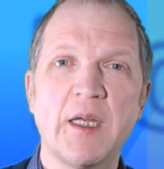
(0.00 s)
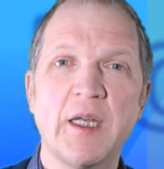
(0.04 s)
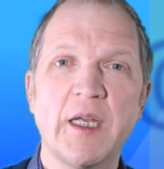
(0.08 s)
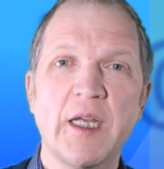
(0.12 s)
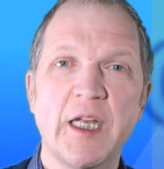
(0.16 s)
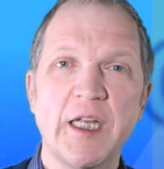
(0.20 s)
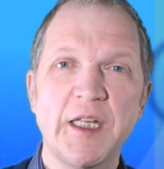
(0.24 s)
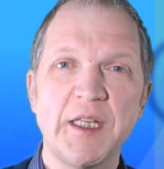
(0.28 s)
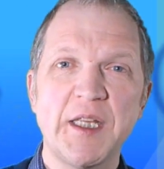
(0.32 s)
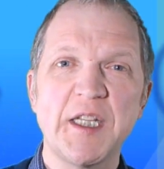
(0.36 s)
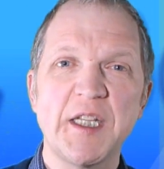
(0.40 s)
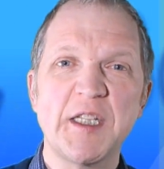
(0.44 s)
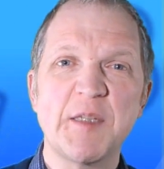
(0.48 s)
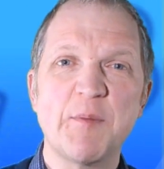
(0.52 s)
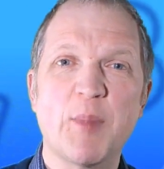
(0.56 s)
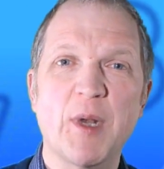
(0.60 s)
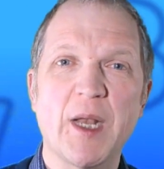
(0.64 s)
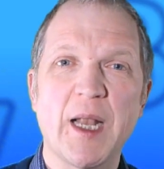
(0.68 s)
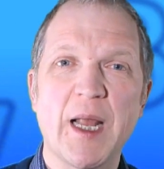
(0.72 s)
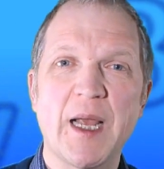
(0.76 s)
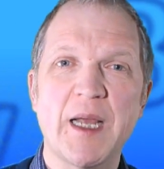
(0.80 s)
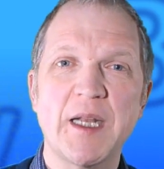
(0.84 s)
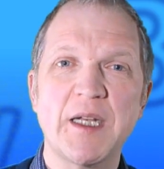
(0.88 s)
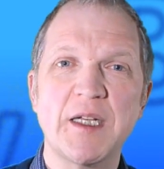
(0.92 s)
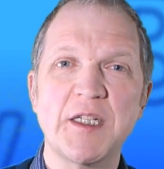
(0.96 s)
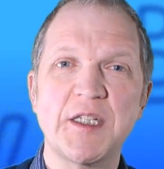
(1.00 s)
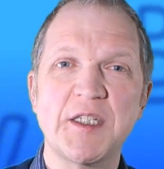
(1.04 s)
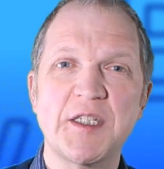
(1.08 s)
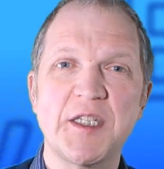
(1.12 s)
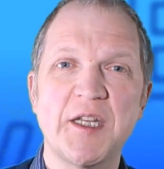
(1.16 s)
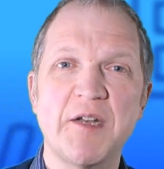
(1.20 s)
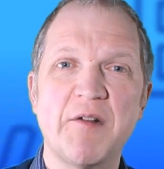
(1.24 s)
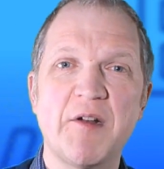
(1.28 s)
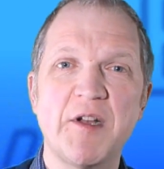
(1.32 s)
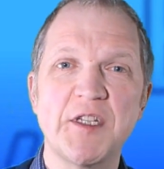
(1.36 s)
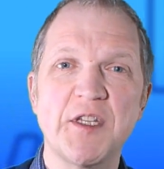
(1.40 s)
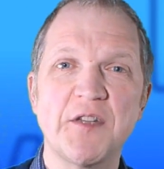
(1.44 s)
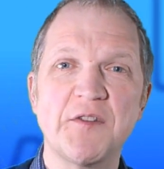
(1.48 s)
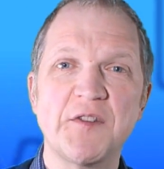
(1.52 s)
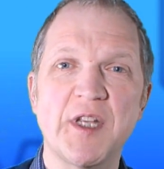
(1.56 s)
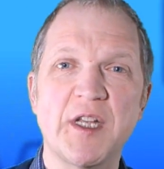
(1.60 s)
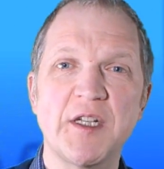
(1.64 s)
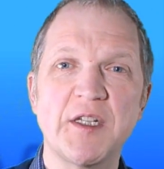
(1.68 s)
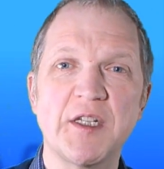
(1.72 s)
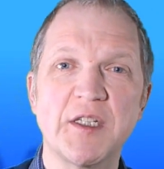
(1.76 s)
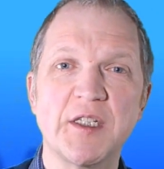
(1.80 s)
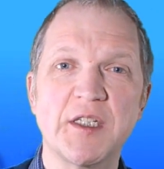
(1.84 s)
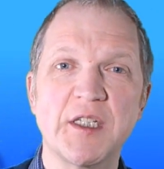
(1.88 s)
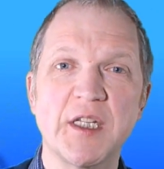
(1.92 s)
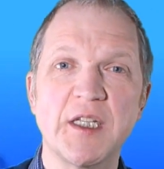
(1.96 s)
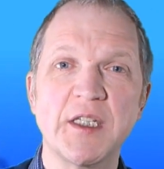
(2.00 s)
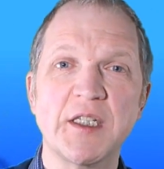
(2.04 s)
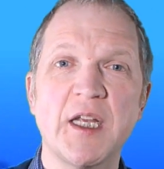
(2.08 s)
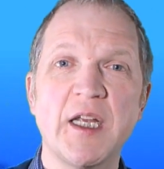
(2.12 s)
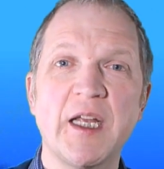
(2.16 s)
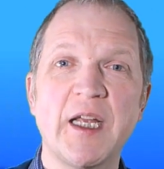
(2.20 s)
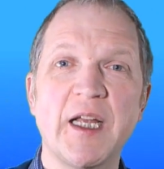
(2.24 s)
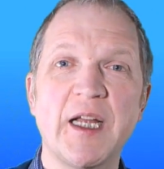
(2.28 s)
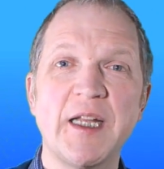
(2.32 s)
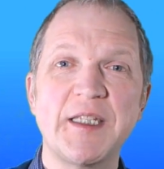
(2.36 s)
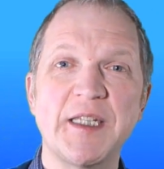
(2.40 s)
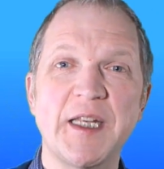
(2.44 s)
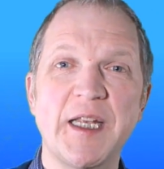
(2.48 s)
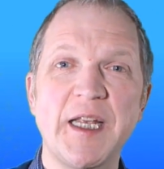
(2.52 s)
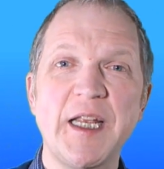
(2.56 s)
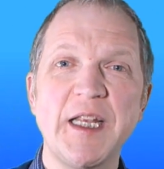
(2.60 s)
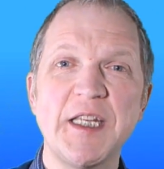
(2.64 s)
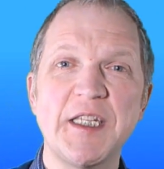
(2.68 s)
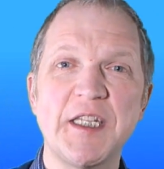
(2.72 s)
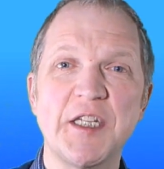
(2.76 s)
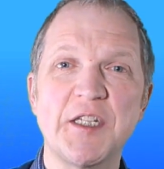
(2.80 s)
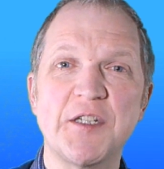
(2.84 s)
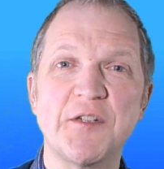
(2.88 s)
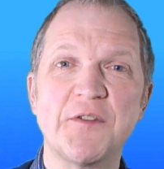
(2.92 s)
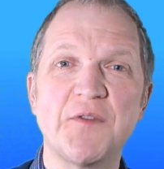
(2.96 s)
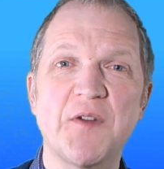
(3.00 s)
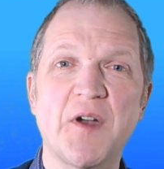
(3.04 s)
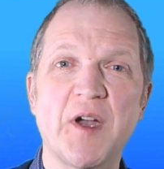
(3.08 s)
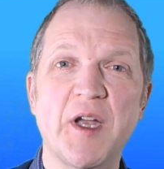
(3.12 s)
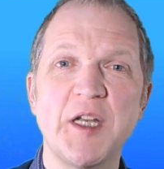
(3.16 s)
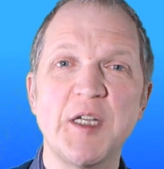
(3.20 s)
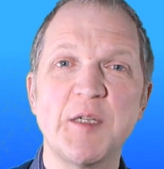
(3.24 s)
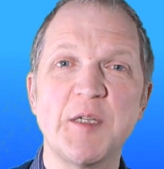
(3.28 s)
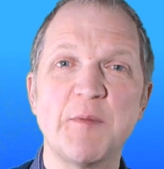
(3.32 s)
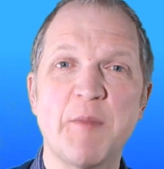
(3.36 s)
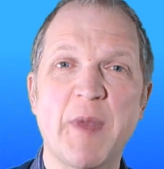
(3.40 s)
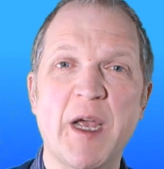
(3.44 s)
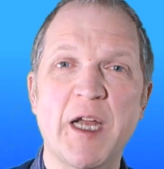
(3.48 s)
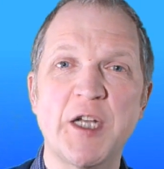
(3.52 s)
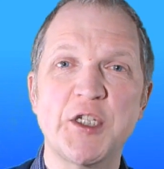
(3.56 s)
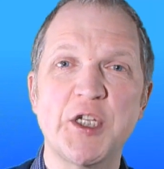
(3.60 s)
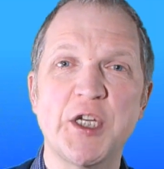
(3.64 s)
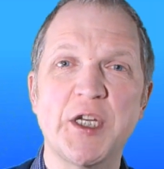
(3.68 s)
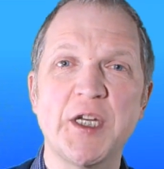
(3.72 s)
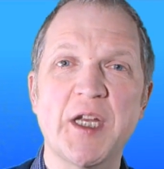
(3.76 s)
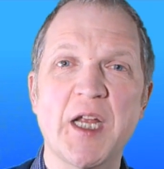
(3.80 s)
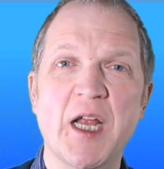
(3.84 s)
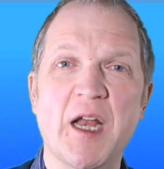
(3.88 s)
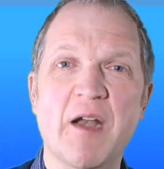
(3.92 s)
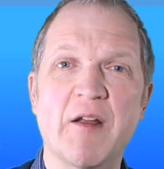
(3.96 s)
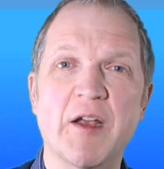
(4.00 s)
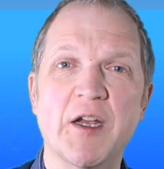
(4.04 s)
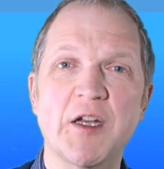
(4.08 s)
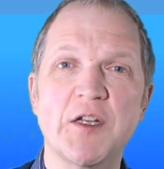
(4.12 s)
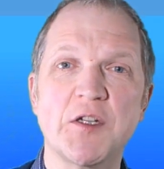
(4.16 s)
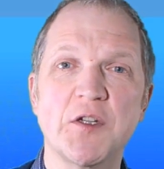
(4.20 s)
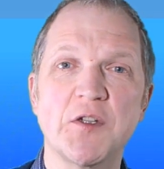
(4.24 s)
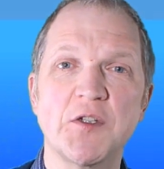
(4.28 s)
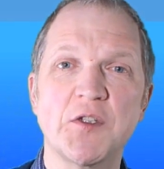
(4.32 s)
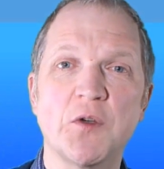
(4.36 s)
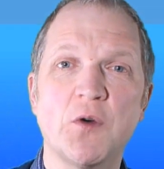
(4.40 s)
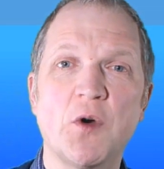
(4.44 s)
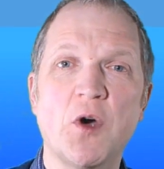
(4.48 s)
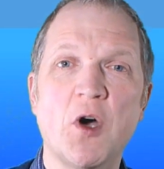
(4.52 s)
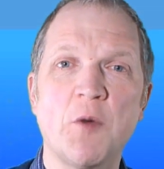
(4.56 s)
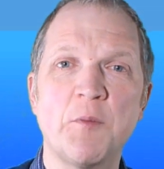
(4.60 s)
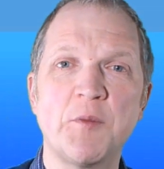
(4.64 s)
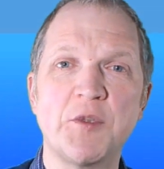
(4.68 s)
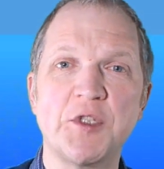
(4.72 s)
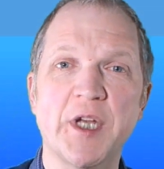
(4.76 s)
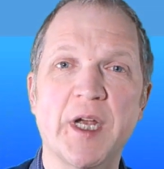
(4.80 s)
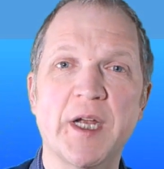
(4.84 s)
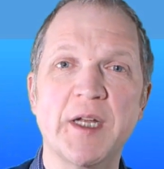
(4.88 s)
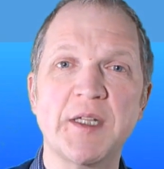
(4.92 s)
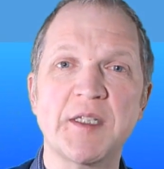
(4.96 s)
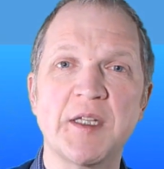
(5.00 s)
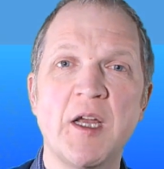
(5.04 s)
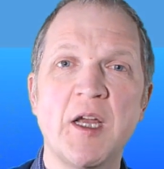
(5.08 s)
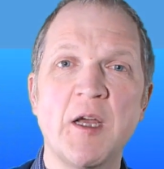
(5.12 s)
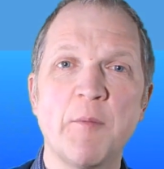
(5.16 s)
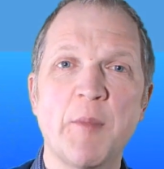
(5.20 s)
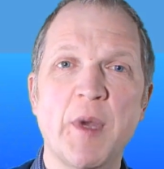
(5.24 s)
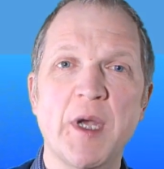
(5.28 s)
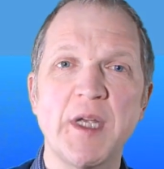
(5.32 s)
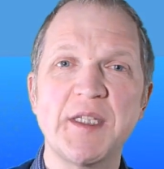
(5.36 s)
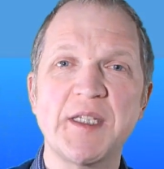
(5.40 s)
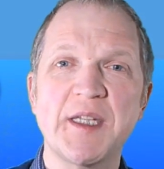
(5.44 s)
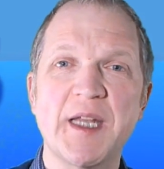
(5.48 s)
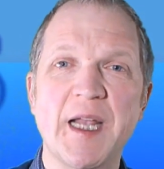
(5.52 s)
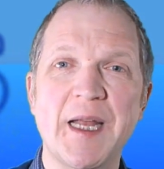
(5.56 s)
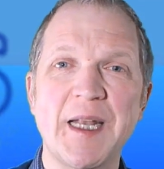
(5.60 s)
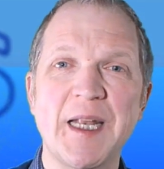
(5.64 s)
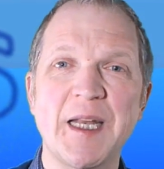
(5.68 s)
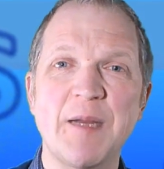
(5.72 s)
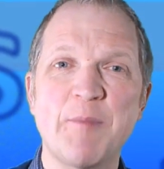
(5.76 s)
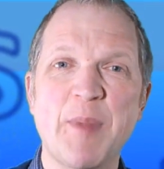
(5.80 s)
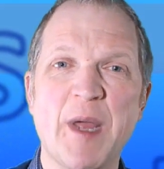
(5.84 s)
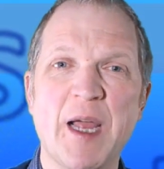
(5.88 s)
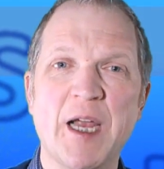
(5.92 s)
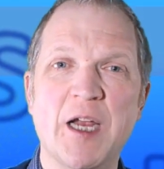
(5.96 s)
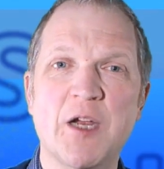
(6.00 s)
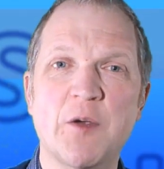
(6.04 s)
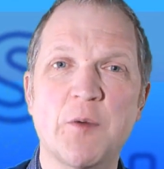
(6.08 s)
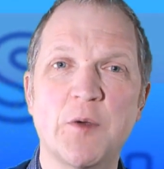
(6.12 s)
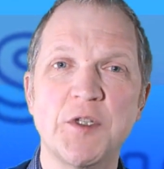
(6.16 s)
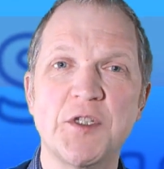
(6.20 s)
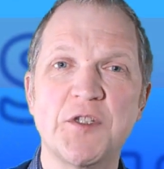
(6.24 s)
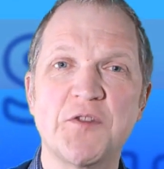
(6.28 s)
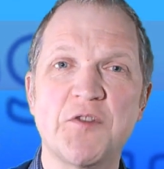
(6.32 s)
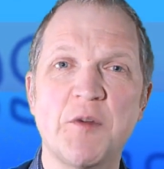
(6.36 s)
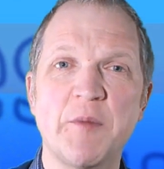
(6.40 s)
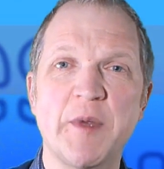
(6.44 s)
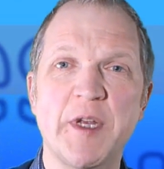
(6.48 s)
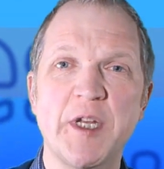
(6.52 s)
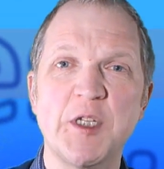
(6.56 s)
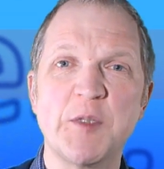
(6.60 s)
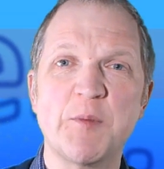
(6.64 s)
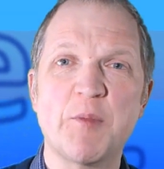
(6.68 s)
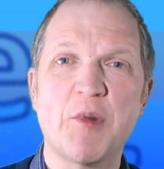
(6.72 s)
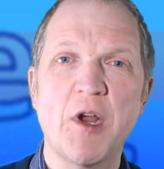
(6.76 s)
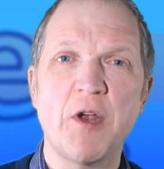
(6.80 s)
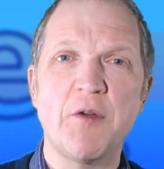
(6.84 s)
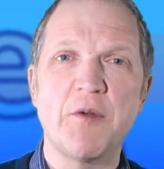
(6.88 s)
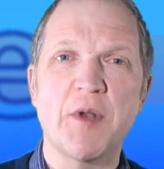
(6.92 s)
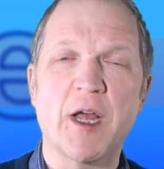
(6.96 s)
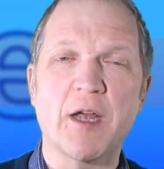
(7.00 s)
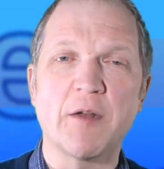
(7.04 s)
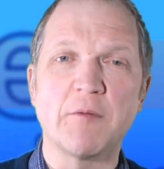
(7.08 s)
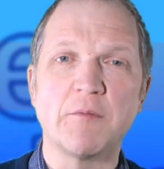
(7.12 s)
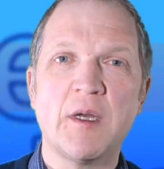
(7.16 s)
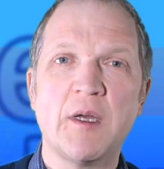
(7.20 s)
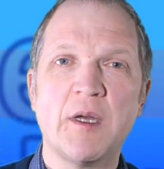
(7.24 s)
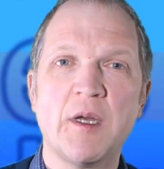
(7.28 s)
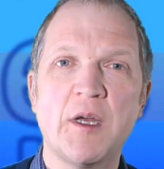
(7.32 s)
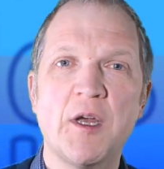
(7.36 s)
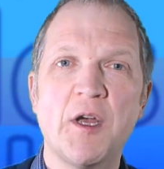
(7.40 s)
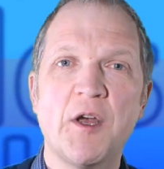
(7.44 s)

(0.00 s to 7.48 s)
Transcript: In this bland series of sentences, it's easy to find matching characters or objects by scanning backwards from each pronoun.